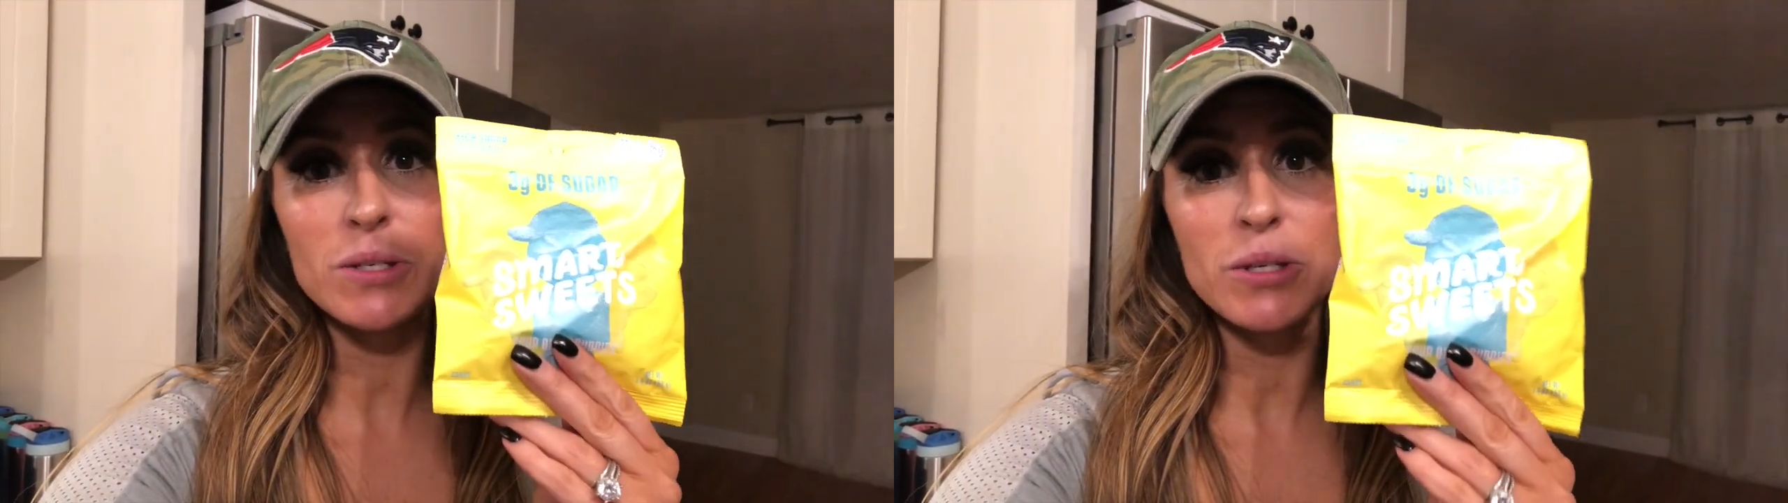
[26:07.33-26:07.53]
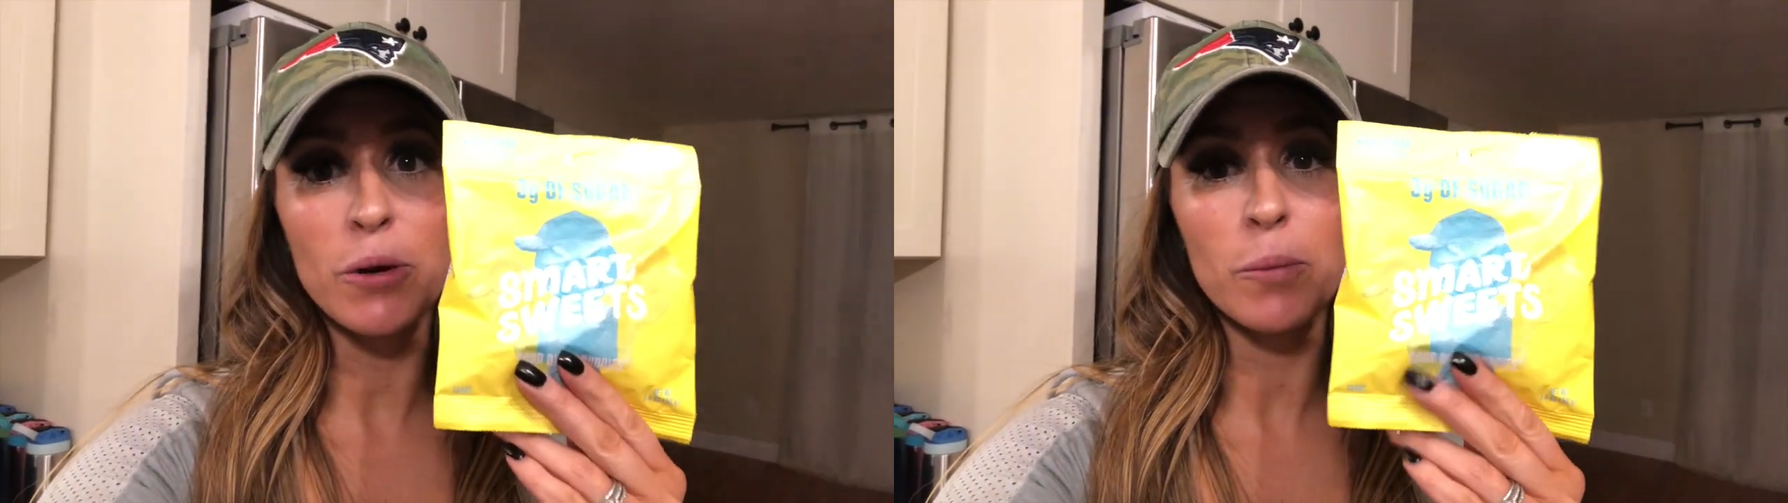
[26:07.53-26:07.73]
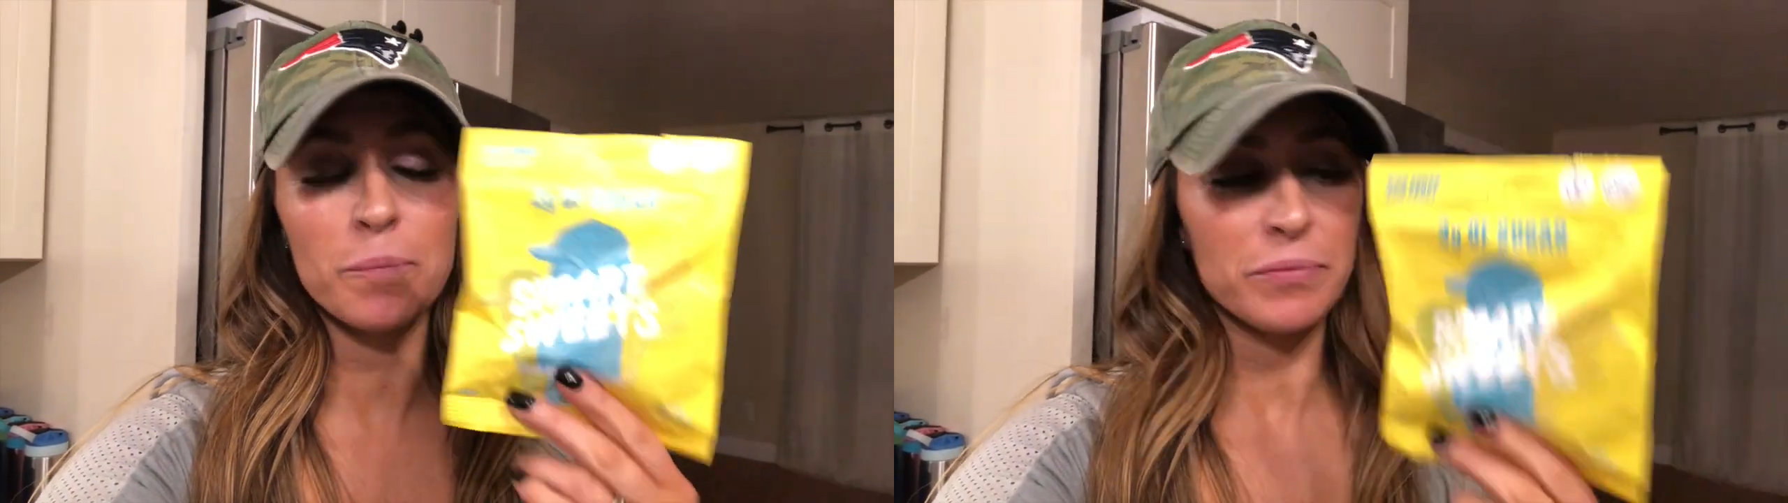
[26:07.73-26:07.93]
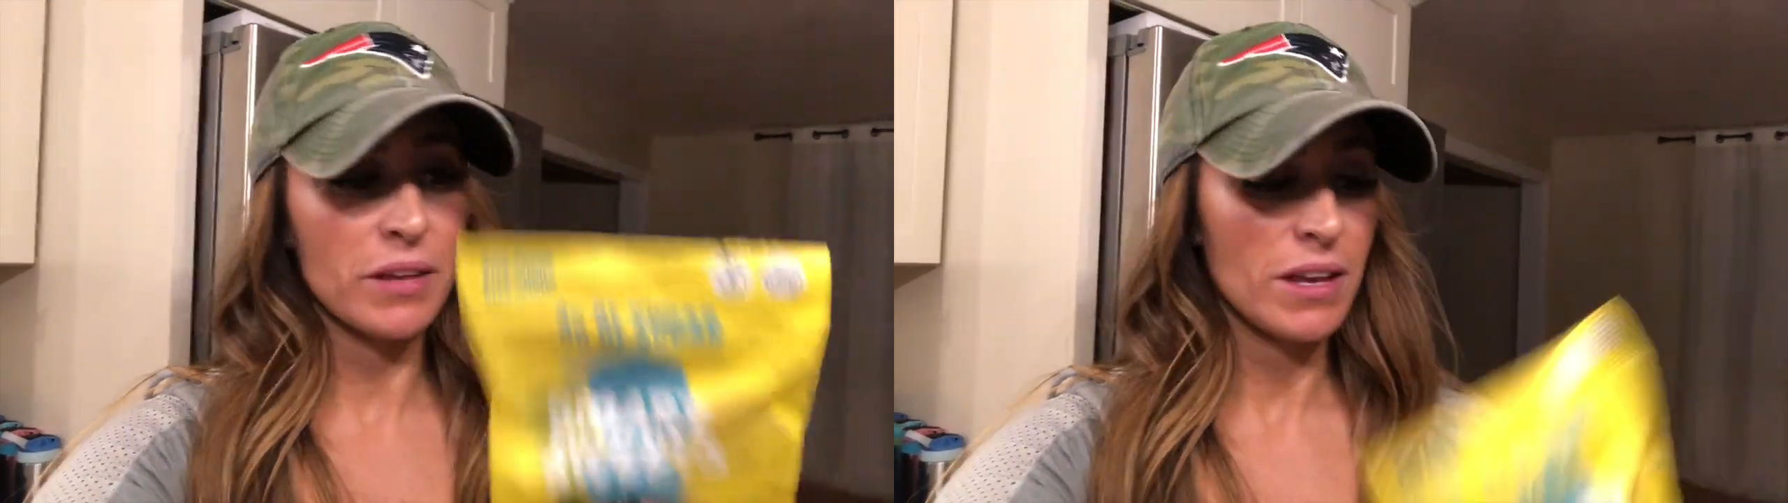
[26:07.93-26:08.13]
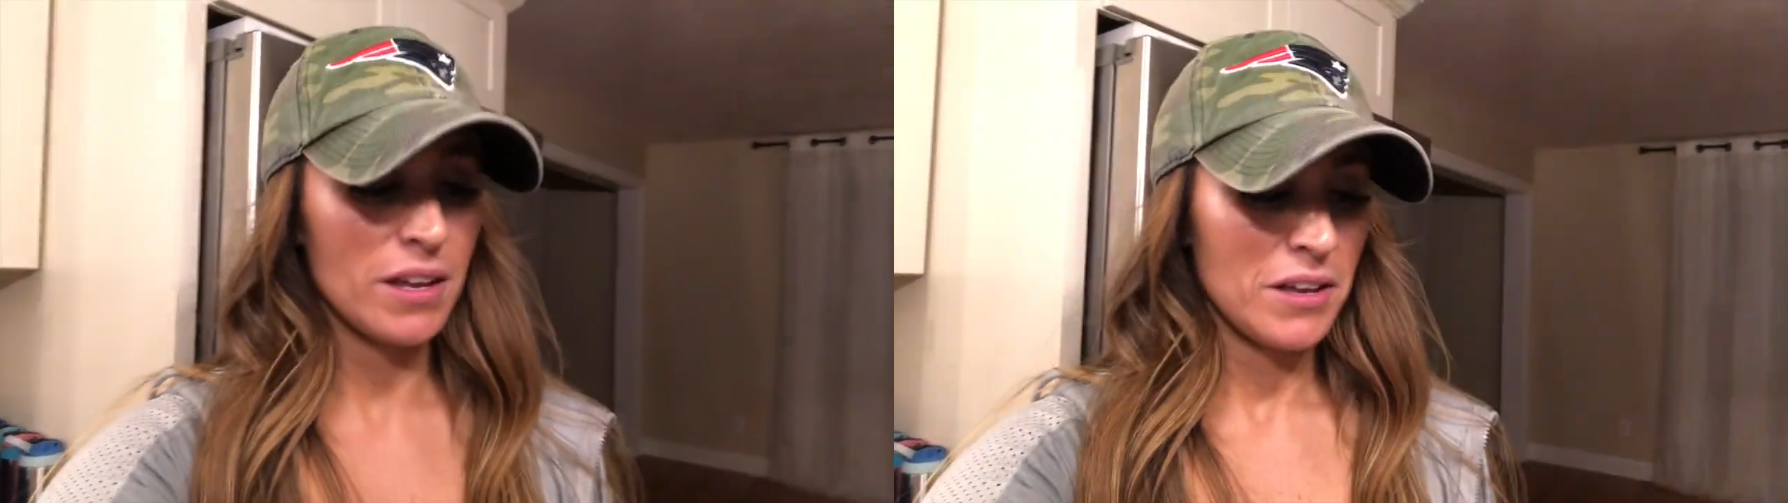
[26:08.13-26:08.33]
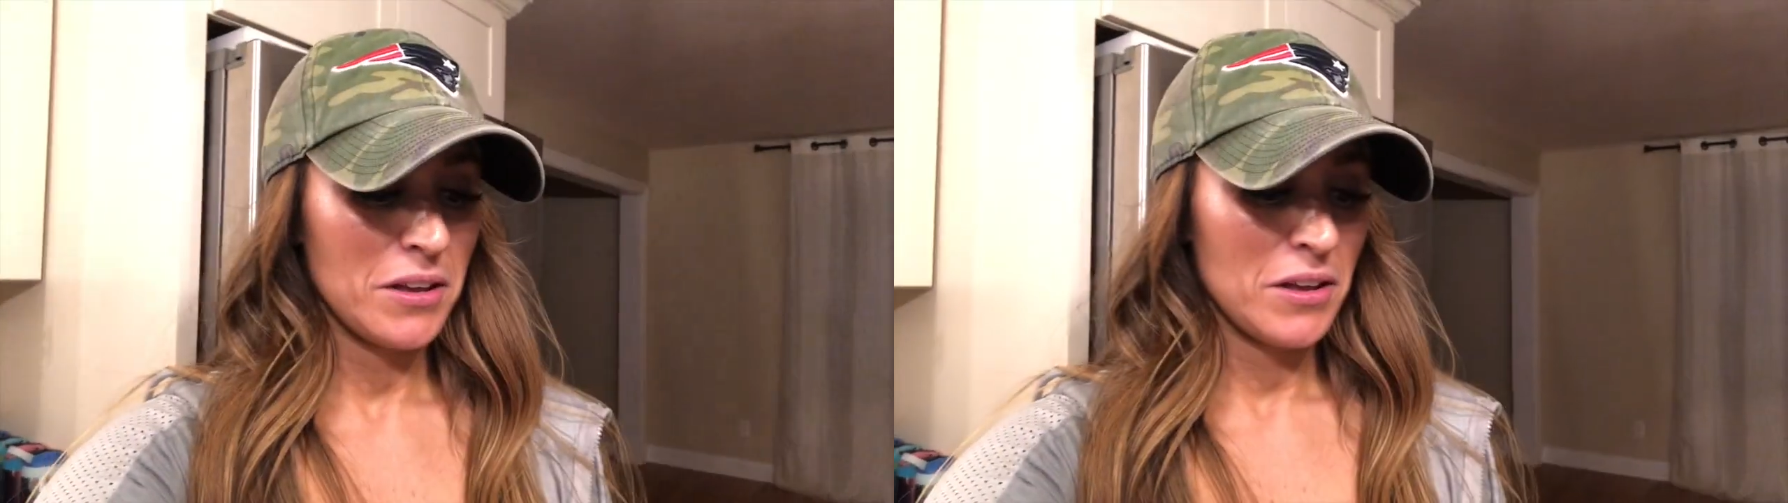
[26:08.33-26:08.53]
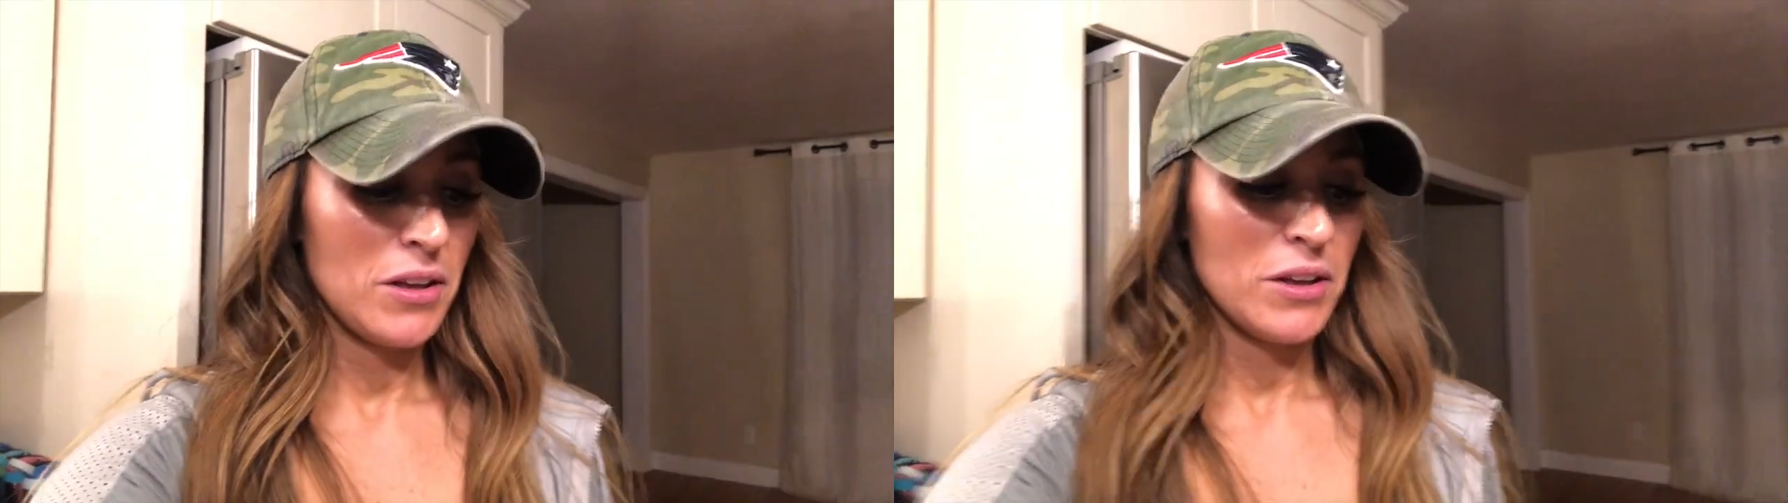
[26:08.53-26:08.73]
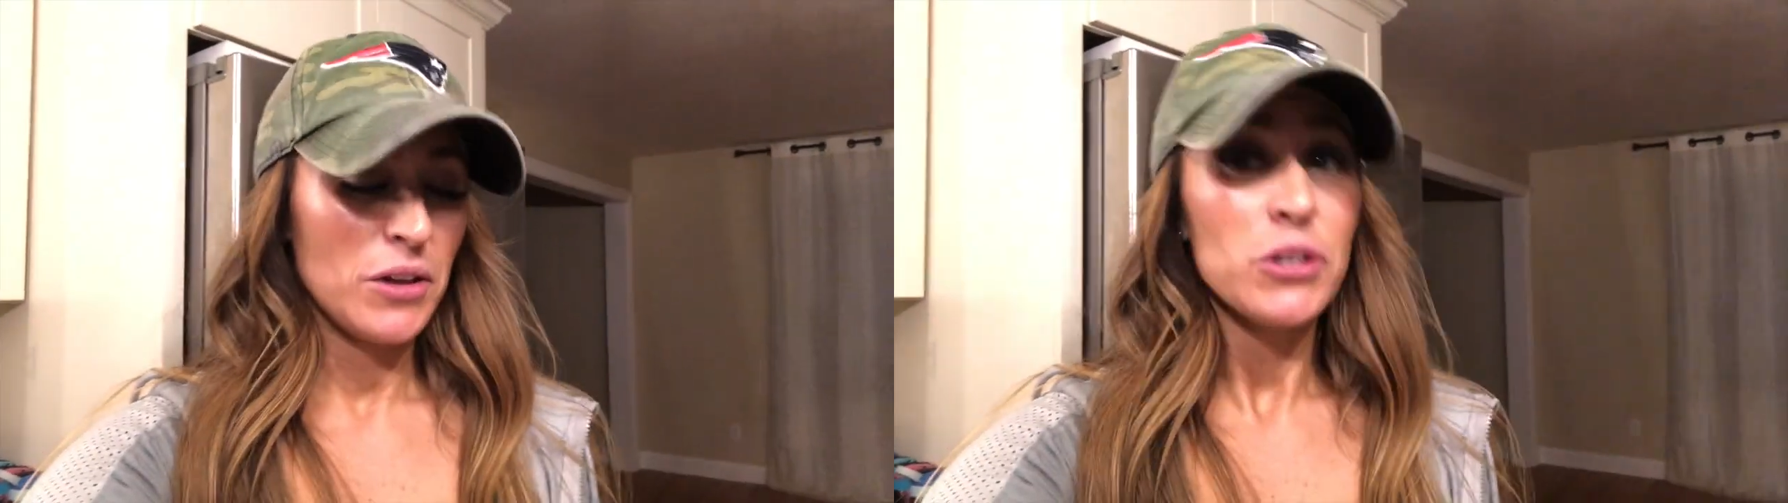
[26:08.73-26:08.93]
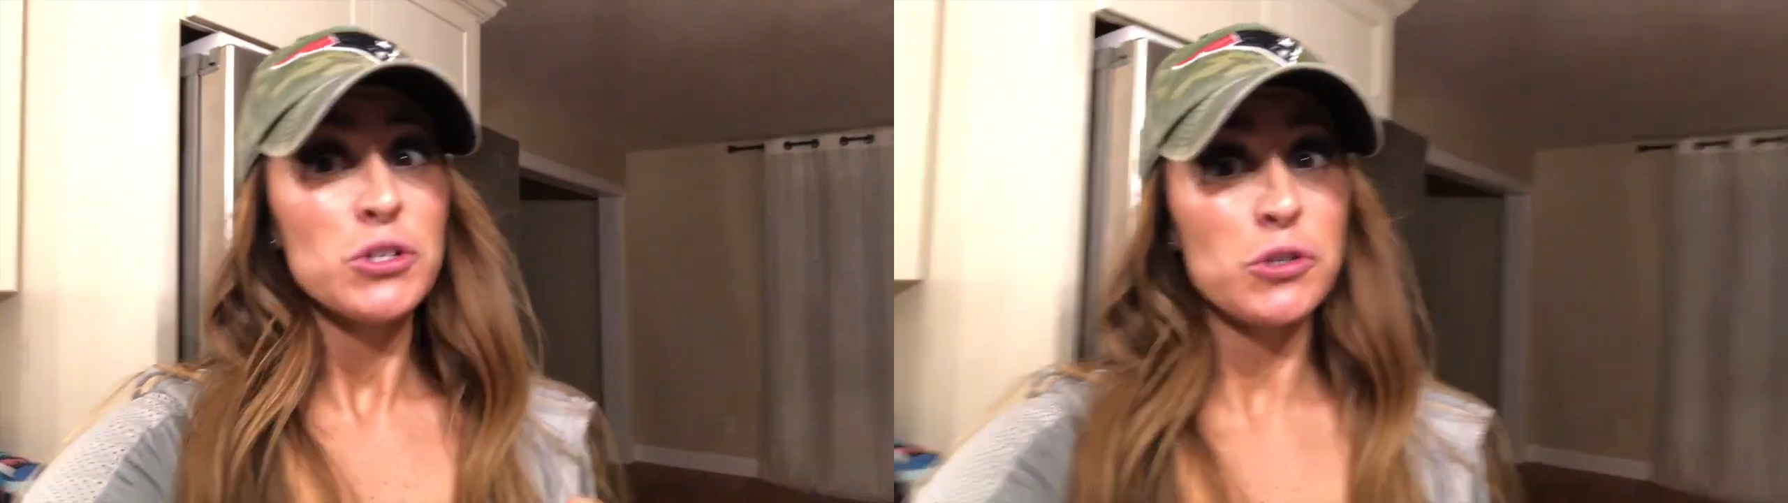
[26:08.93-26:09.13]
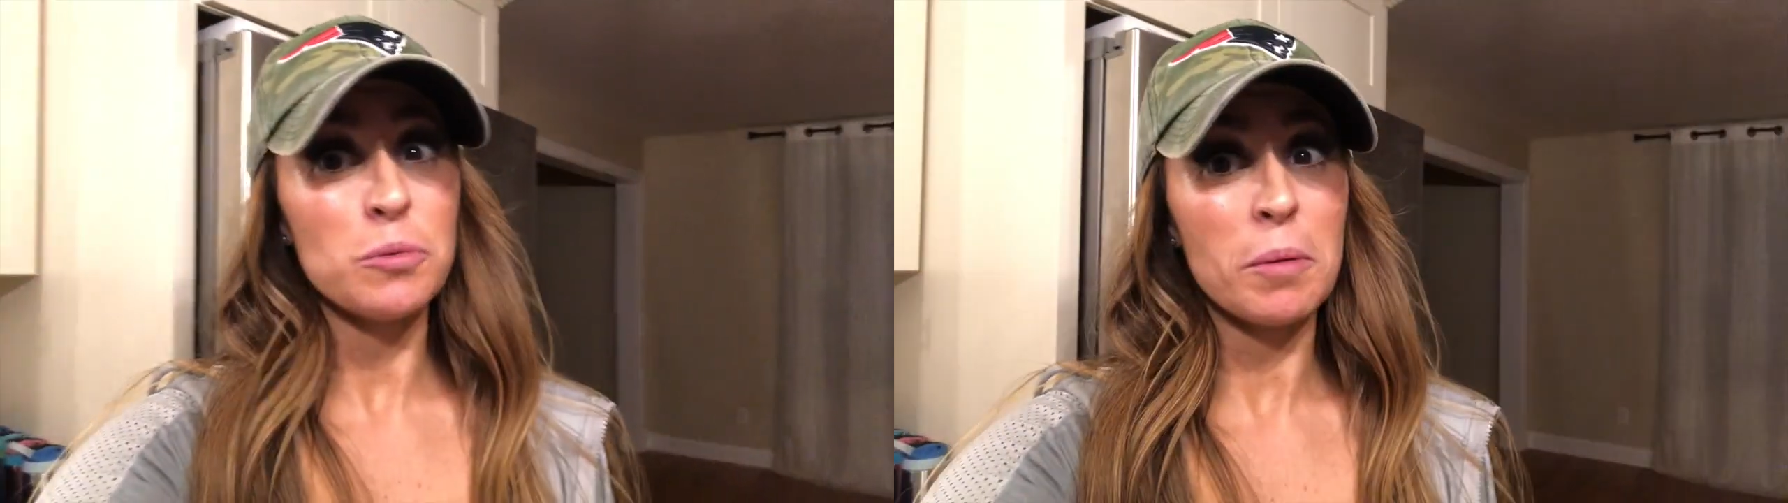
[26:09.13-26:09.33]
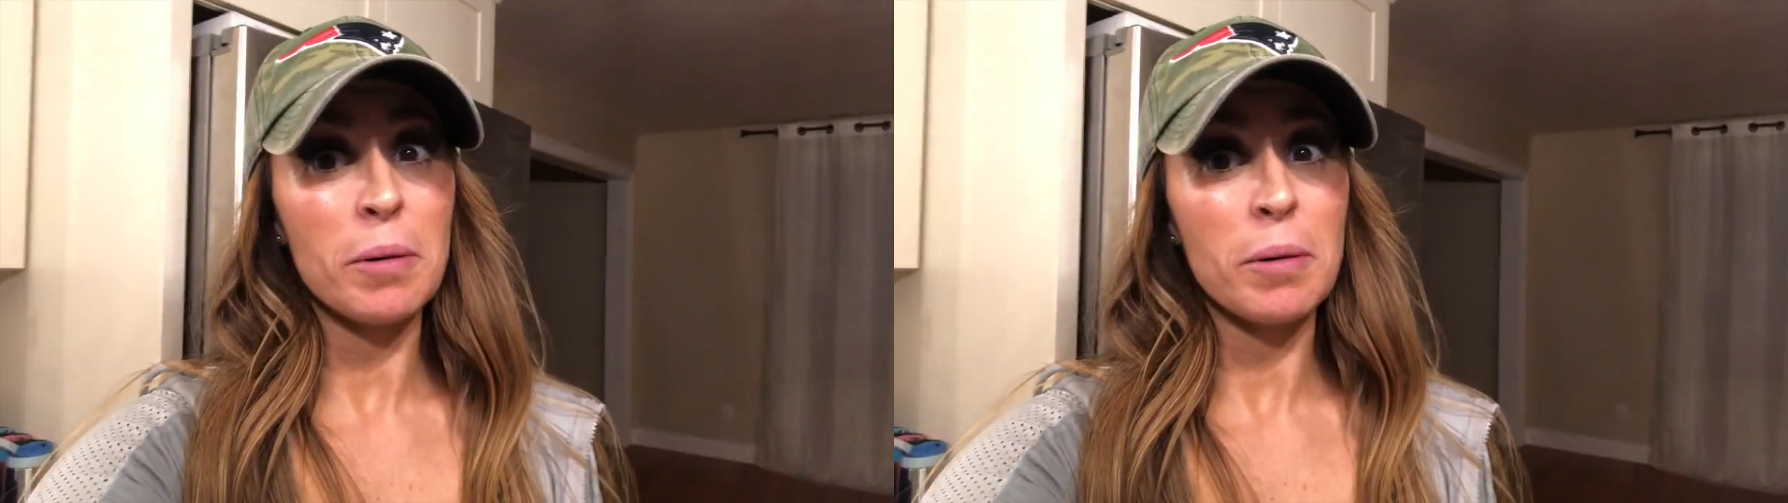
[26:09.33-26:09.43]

So super